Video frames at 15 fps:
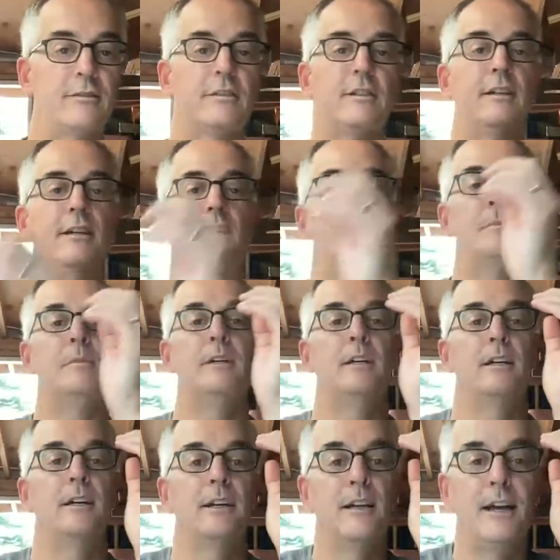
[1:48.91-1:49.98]

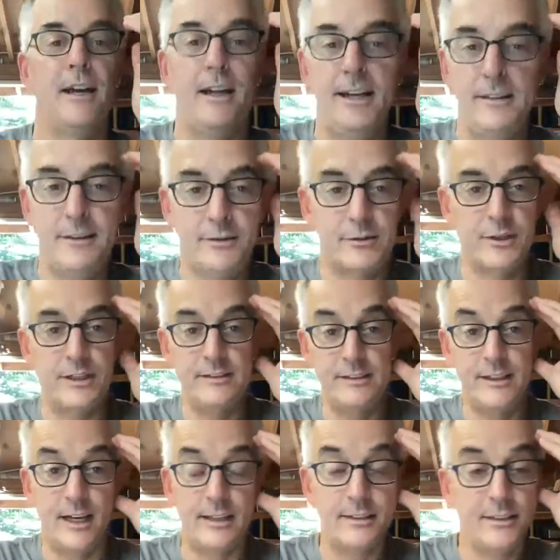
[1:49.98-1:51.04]
I had this
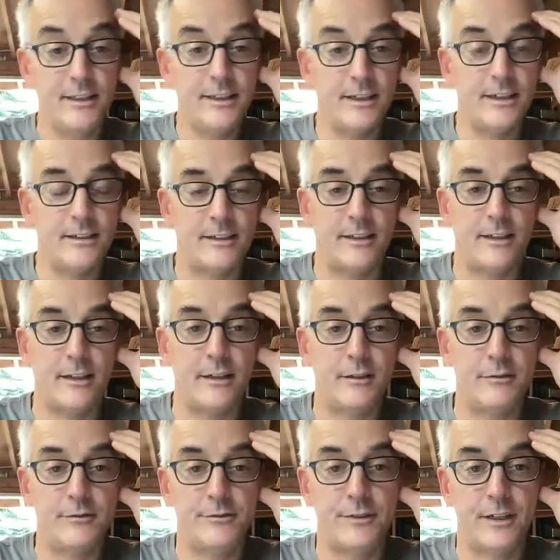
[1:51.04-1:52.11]
crazy idea
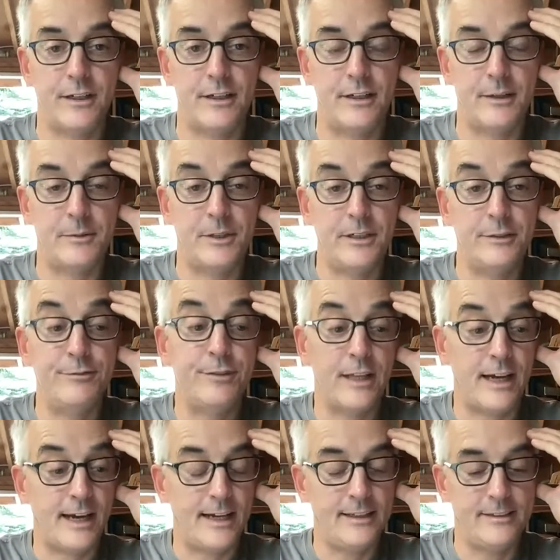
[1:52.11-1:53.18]
of I wanted to
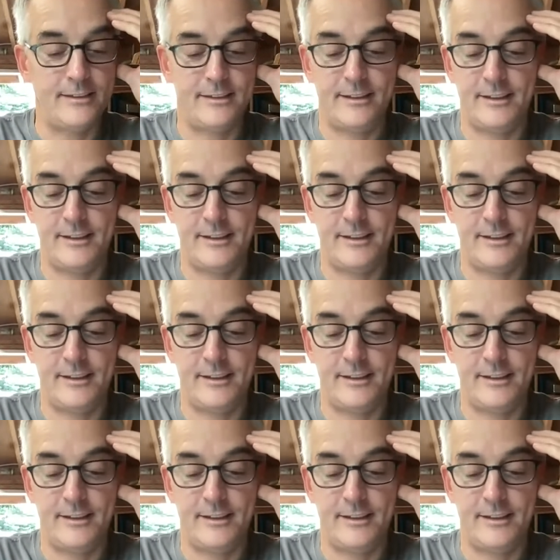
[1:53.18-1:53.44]
fly,